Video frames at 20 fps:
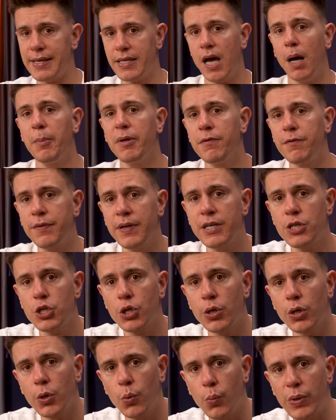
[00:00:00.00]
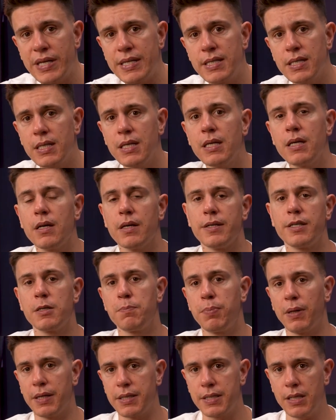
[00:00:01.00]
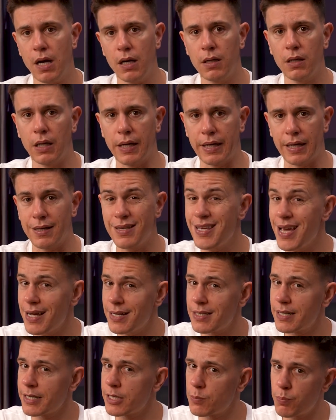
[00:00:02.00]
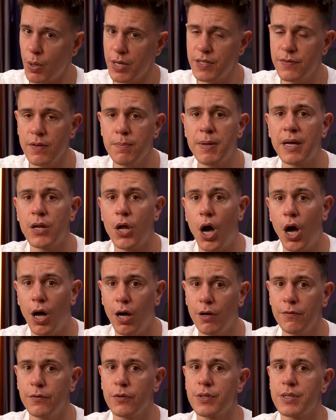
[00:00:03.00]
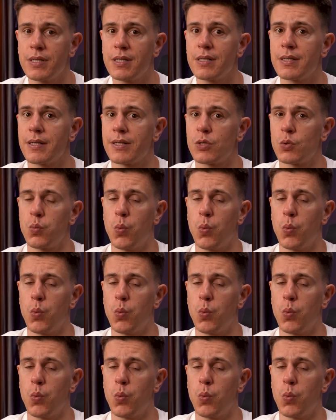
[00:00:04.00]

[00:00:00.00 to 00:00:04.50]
common feature we see is split tunneling. And yes, ExpressVPN offers this as